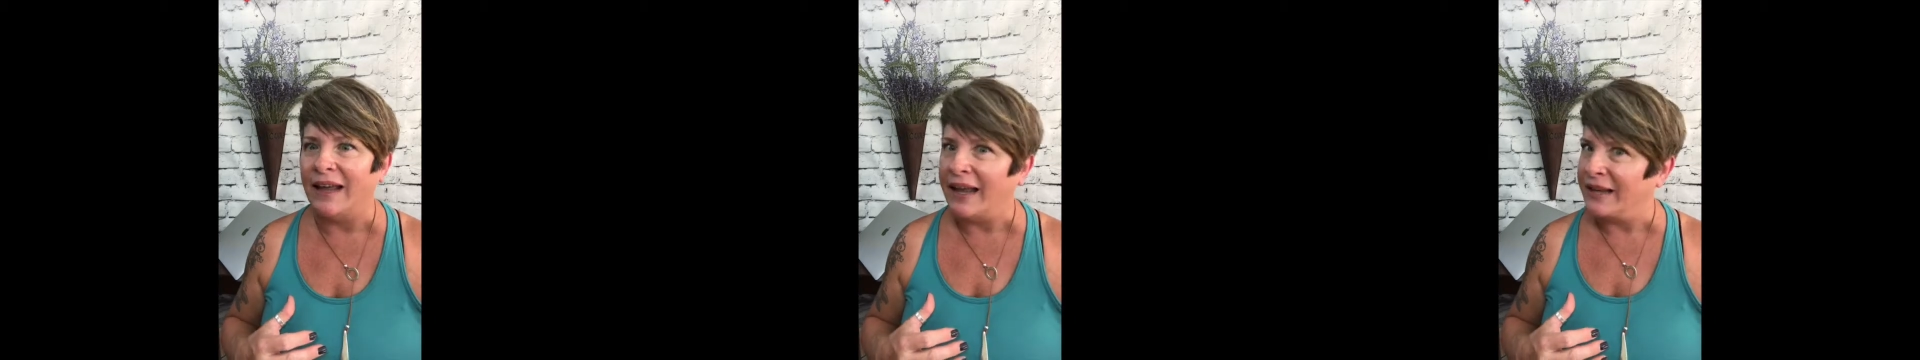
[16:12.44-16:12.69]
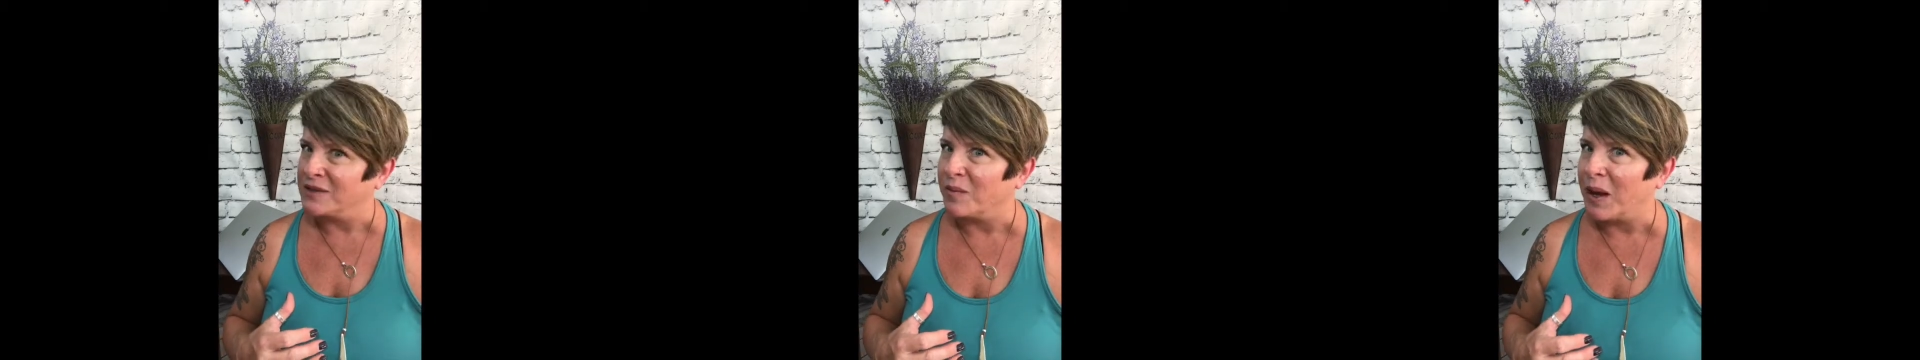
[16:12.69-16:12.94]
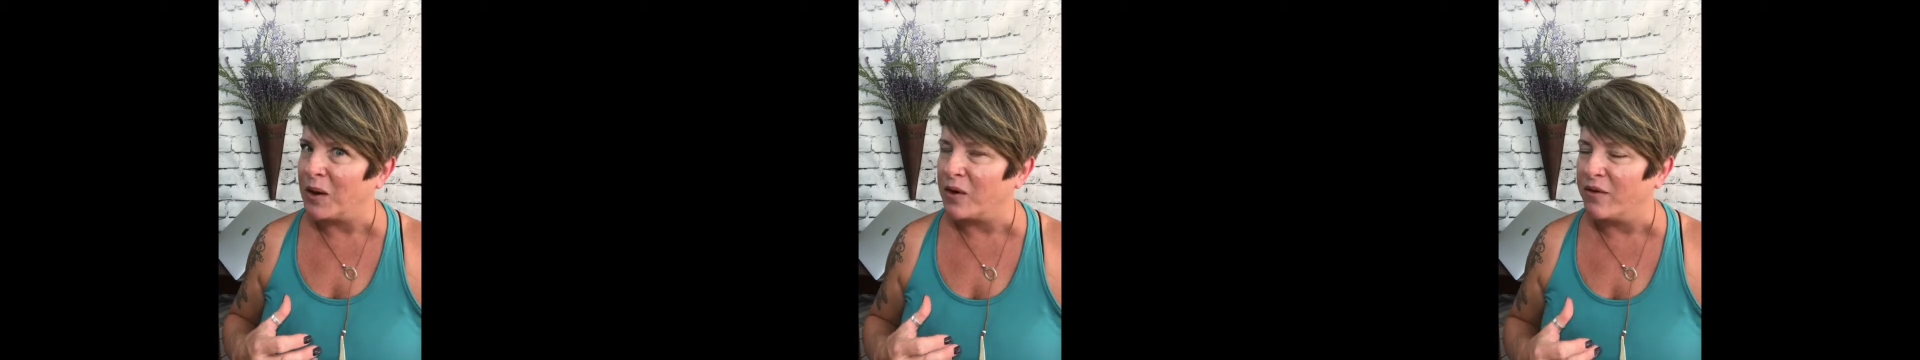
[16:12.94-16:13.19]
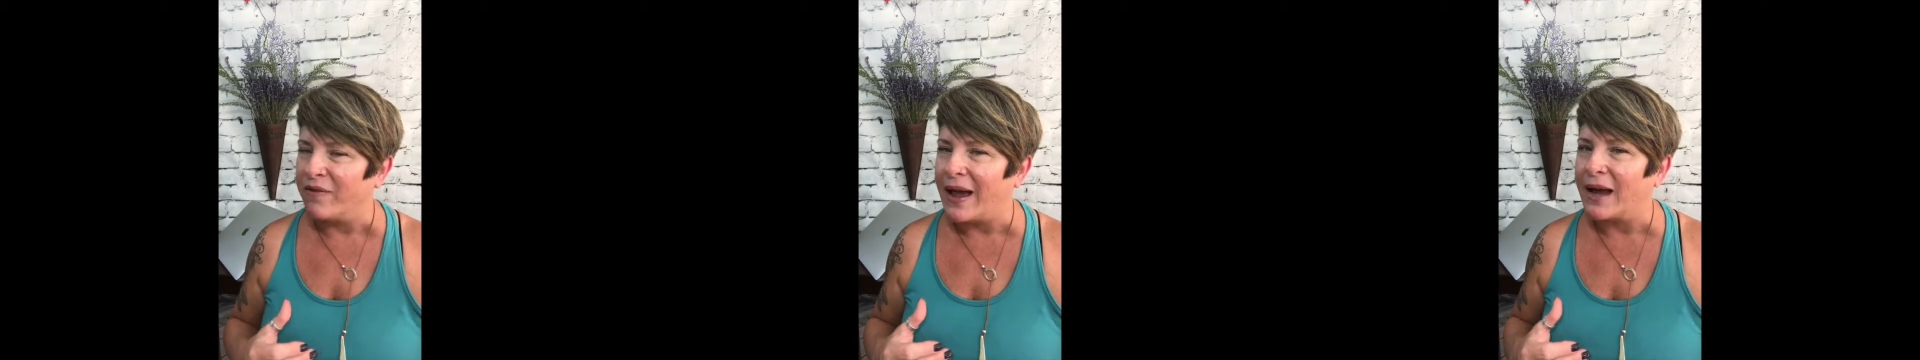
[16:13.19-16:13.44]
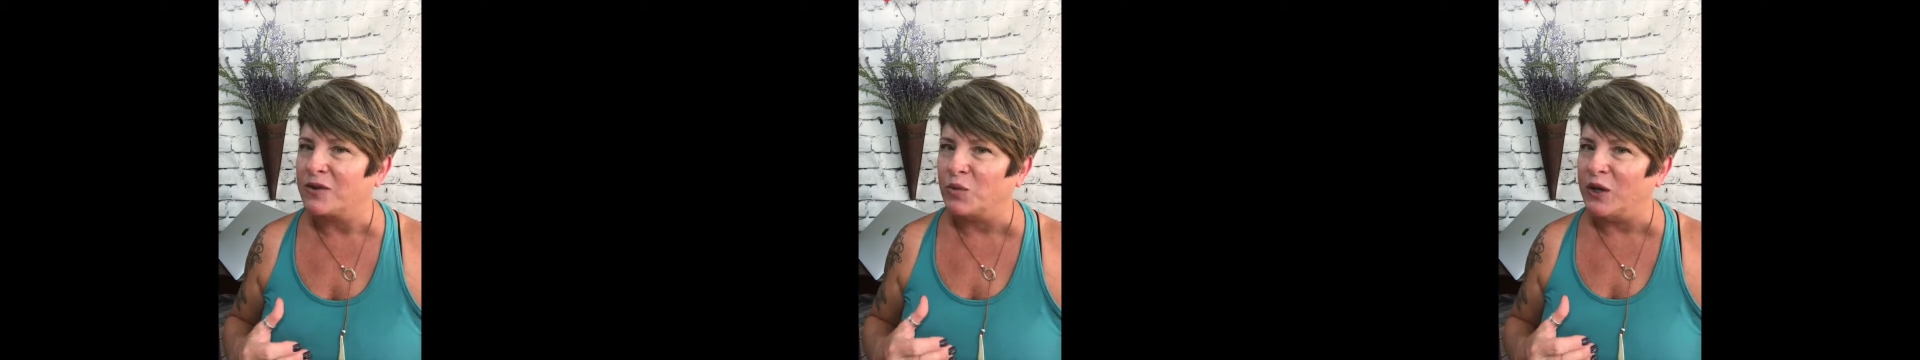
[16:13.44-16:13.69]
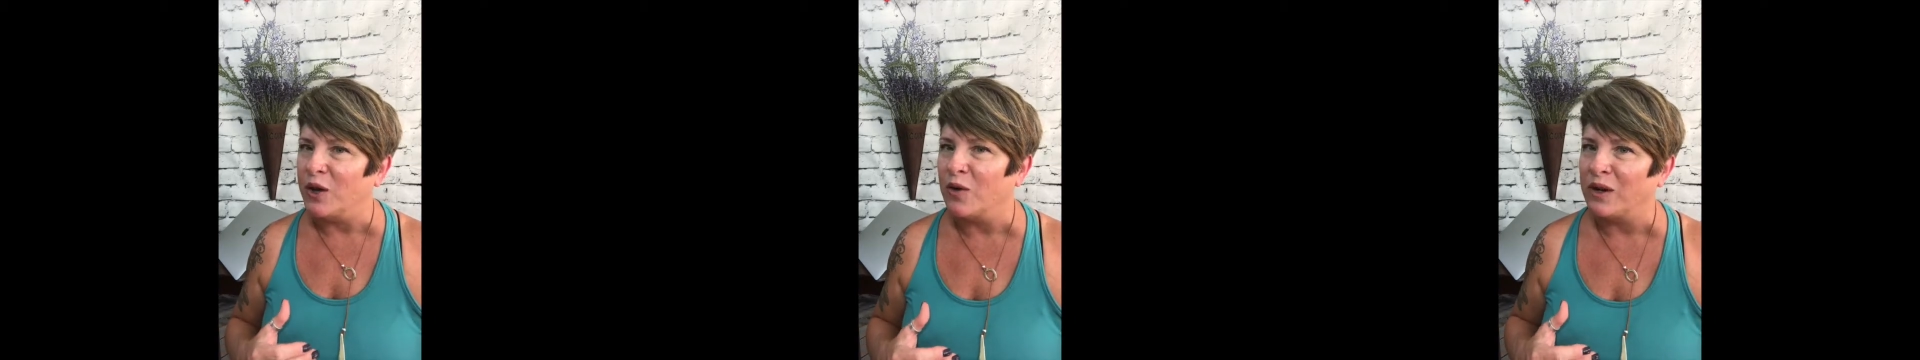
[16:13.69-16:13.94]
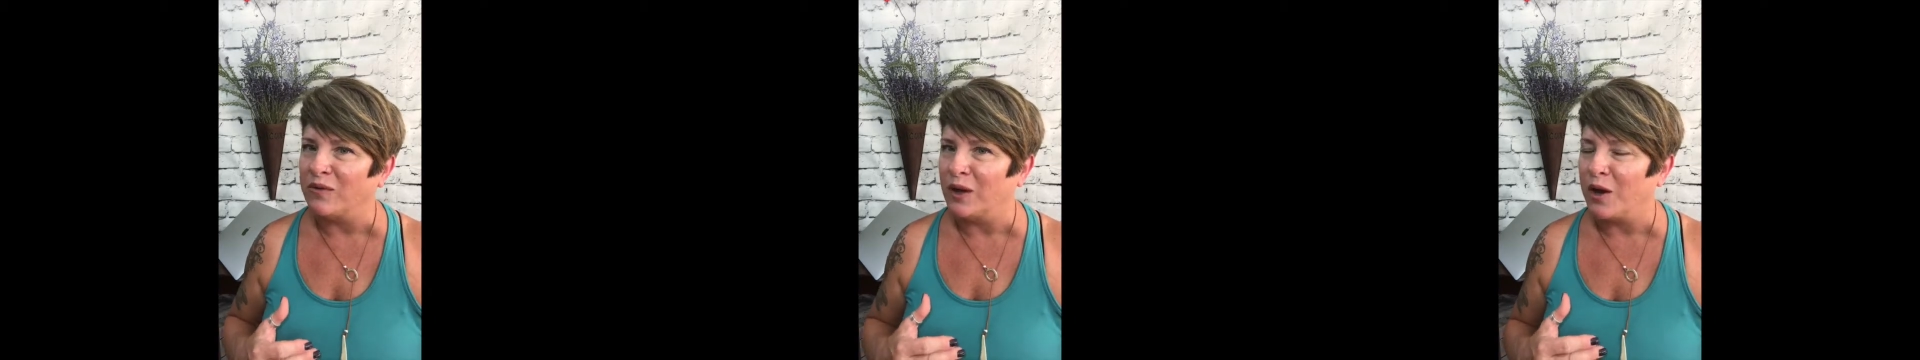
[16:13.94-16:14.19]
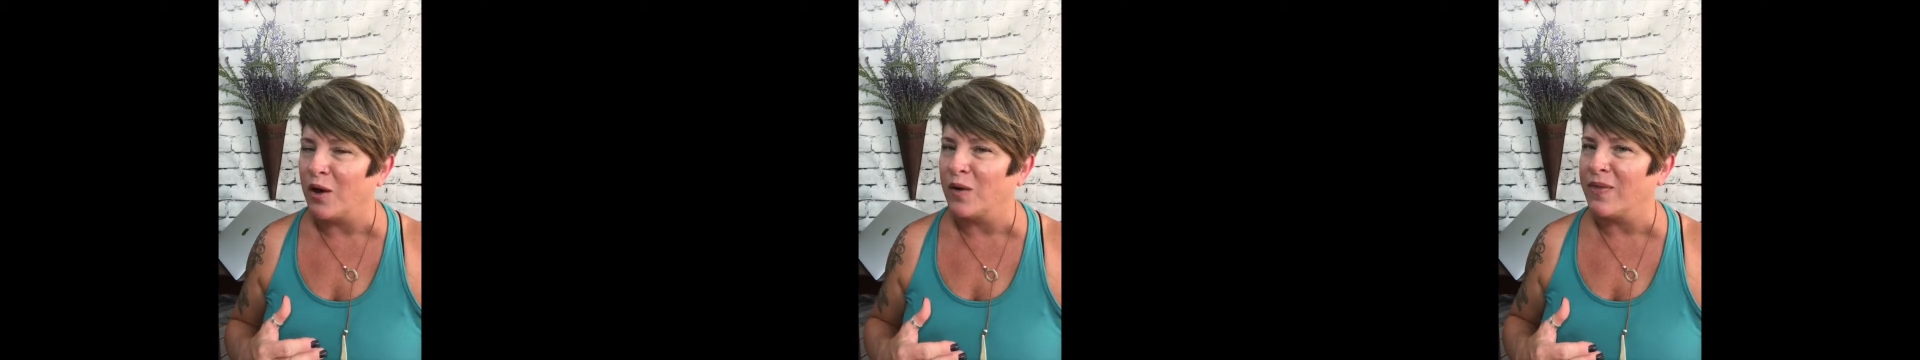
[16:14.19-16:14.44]
as a matter of fact, we don't even
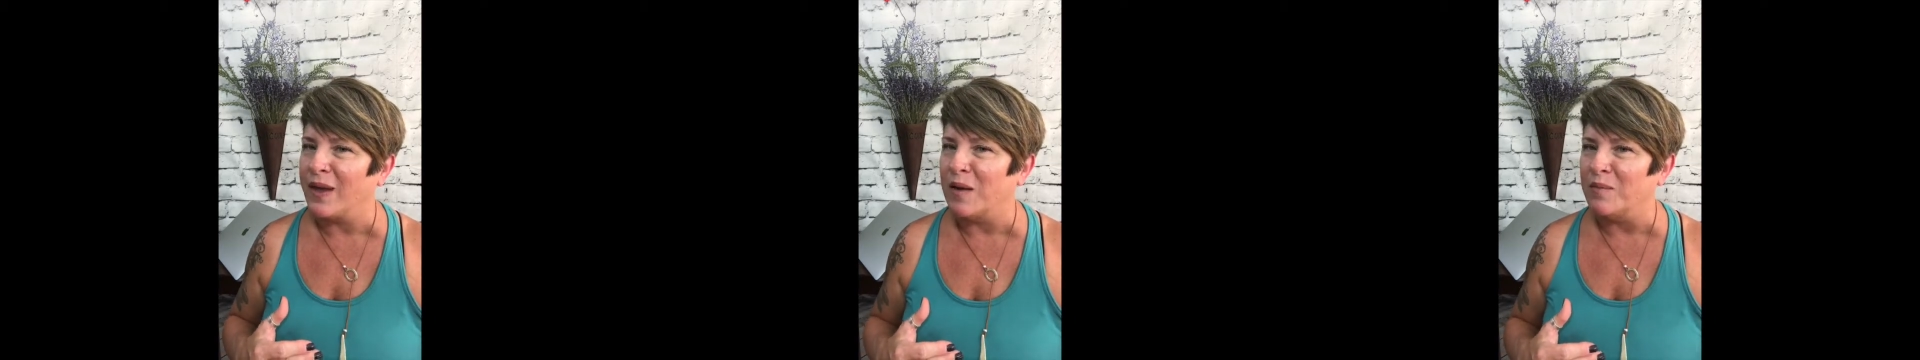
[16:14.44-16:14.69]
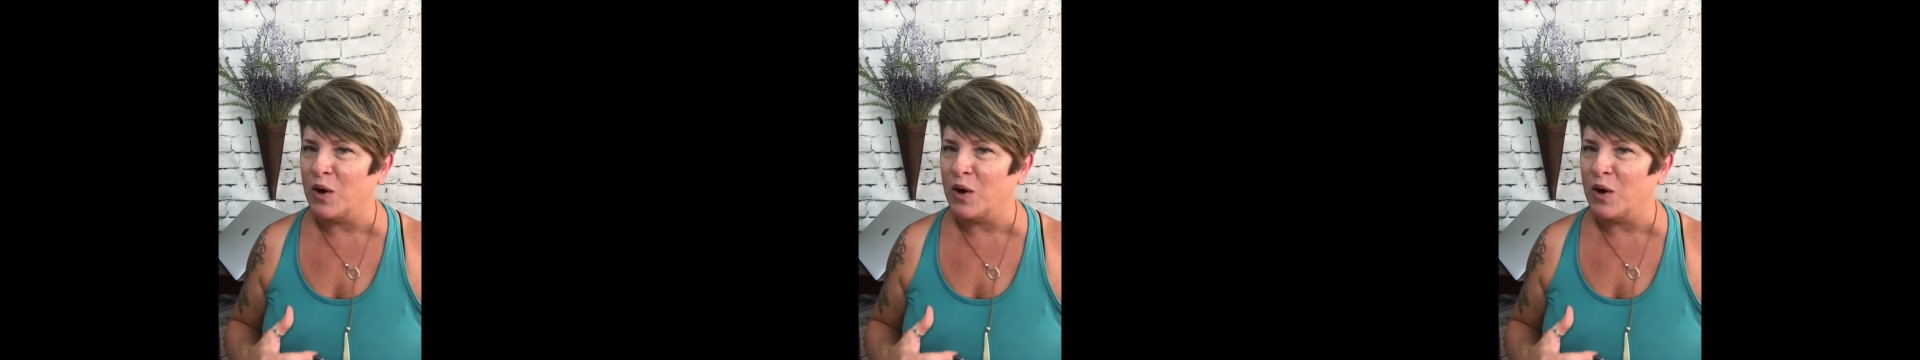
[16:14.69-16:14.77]
know at that